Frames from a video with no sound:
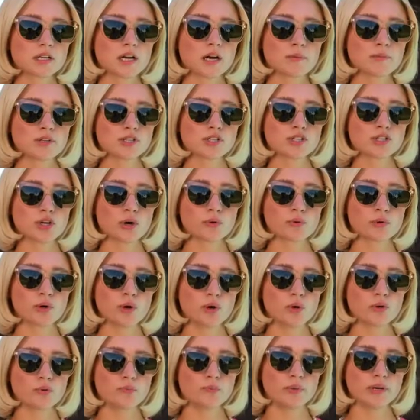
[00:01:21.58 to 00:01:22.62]
That I'm a stone
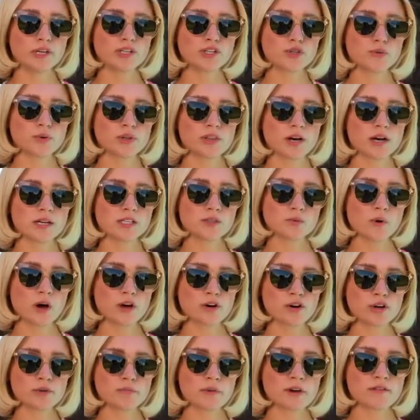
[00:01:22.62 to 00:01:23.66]
cold bitch with ice
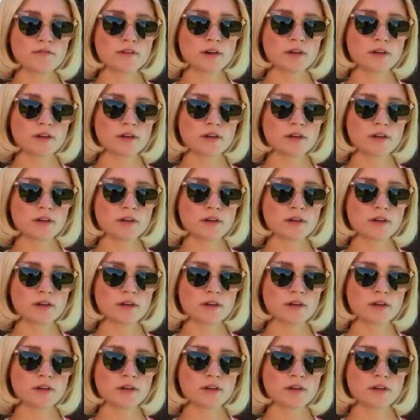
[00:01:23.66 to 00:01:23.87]
water in my